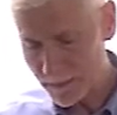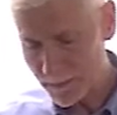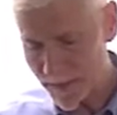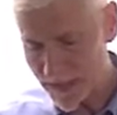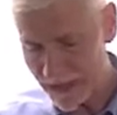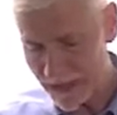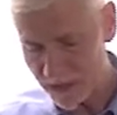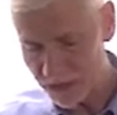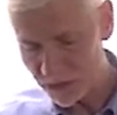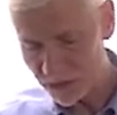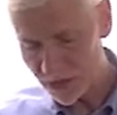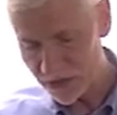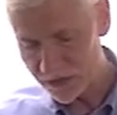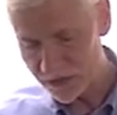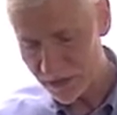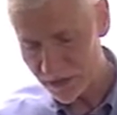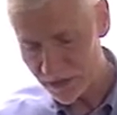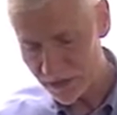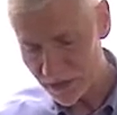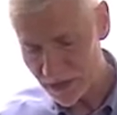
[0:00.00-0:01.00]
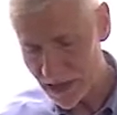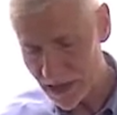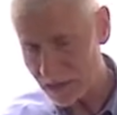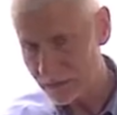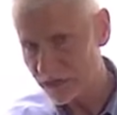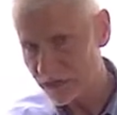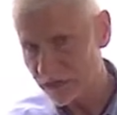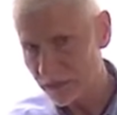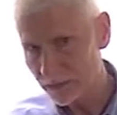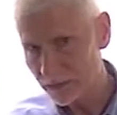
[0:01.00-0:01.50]
penetrating the
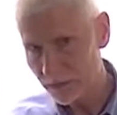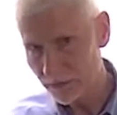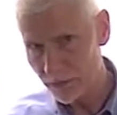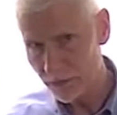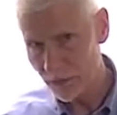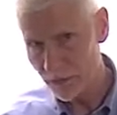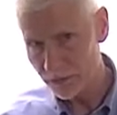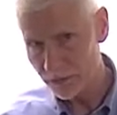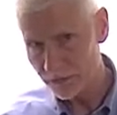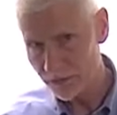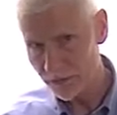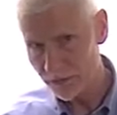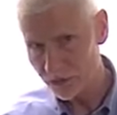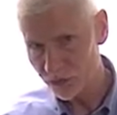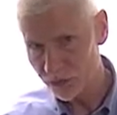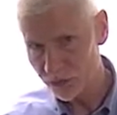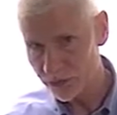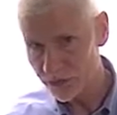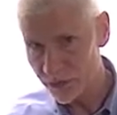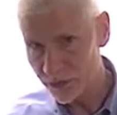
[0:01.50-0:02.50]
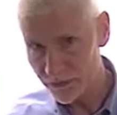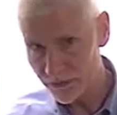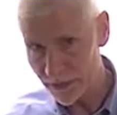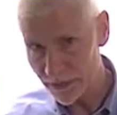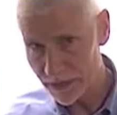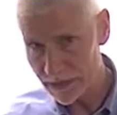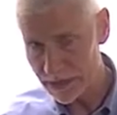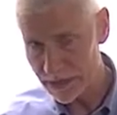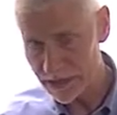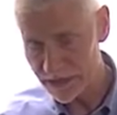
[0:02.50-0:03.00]
capsule of the joint on a
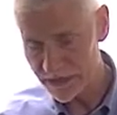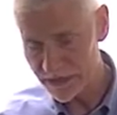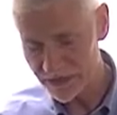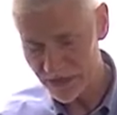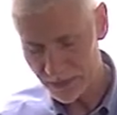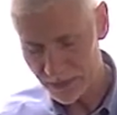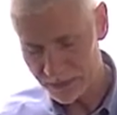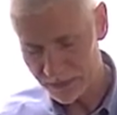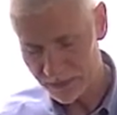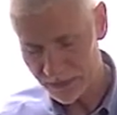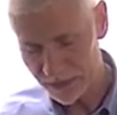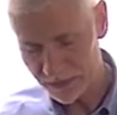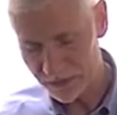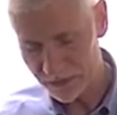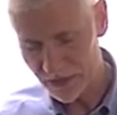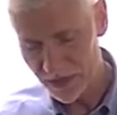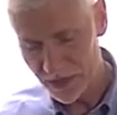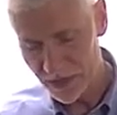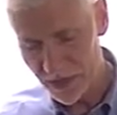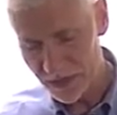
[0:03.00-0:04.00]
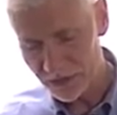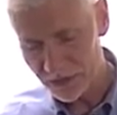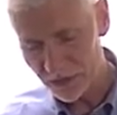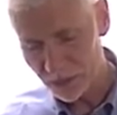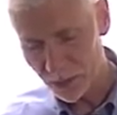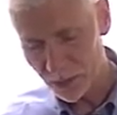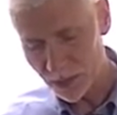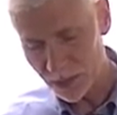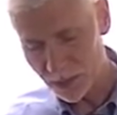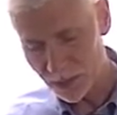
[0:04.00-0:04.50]
very lean subject.
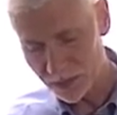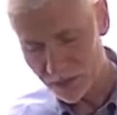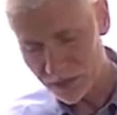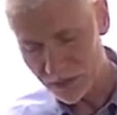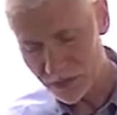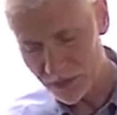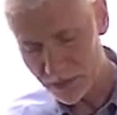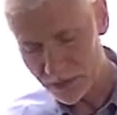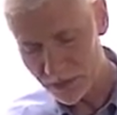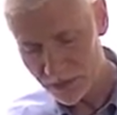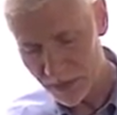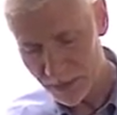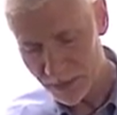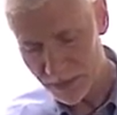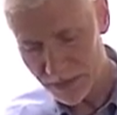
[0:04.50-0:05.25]
So we're going to use an